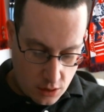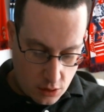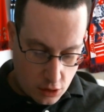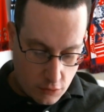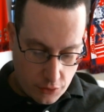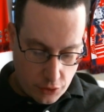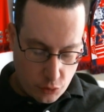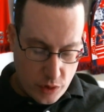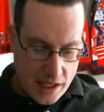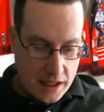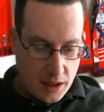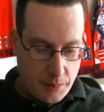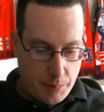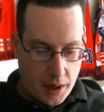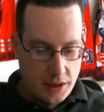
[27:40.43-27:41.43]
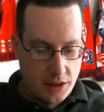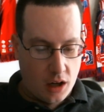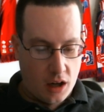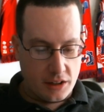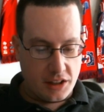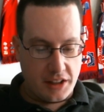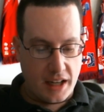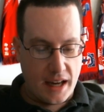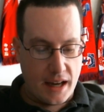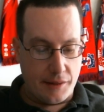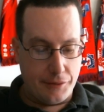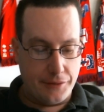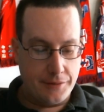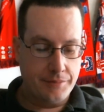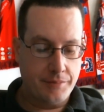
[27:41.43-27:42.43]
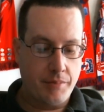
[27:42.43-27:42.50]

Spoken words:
over the weekend by CONCACAF.